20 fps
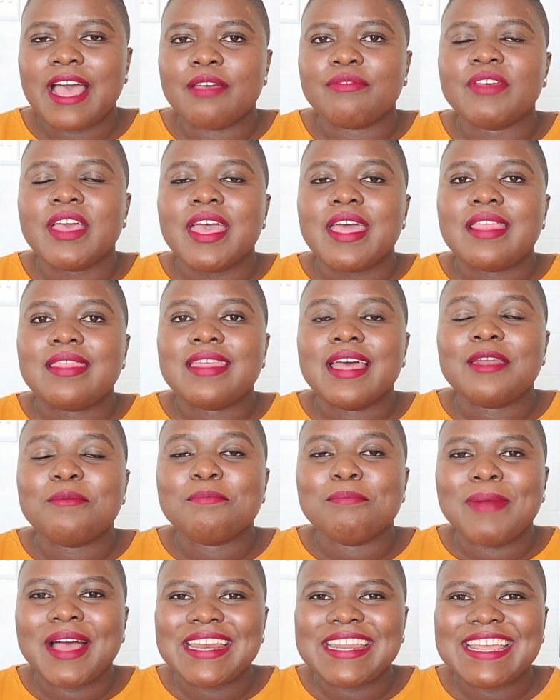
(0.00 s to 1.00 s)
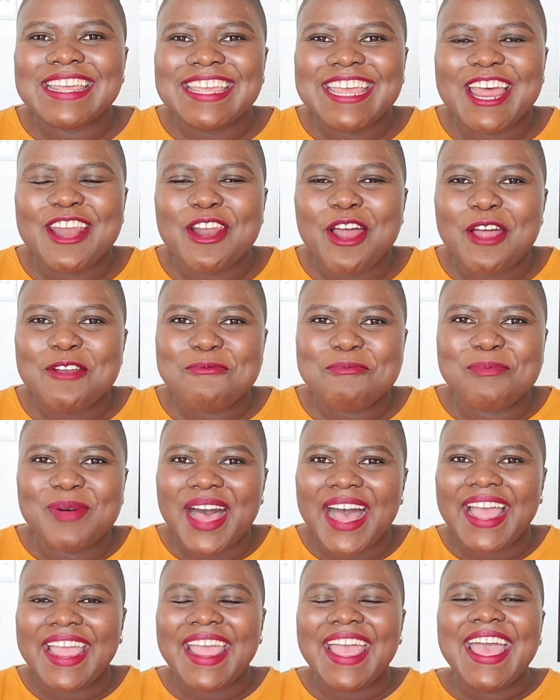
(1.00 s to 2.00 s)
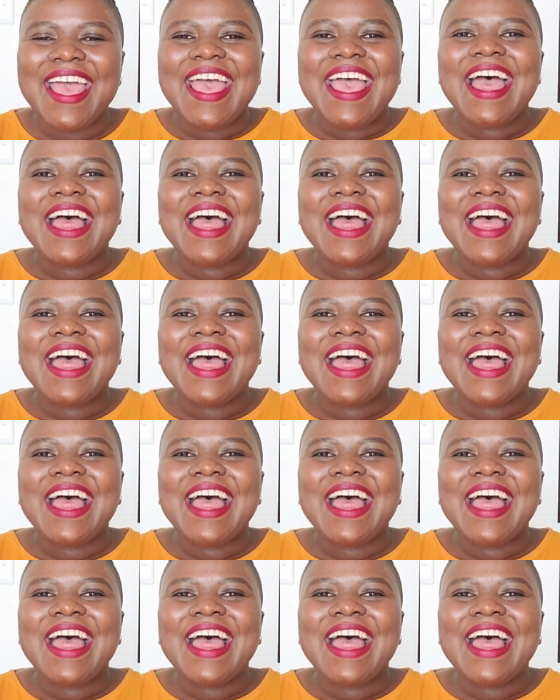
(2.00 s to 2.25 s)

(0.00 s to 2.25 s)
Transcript: life that money cannot buy.